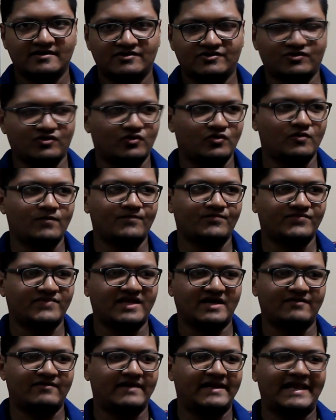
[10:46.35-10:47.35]
so
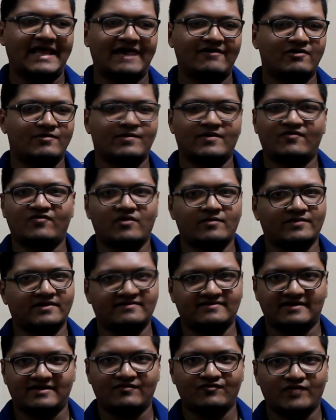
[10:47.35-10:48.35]
they will never perform the
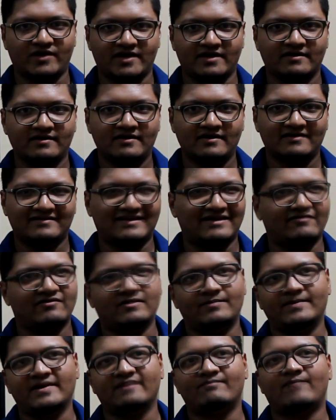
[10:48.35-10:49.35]
same way. They
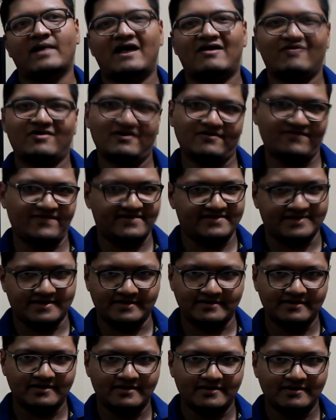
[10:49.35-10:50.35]
will be power efficient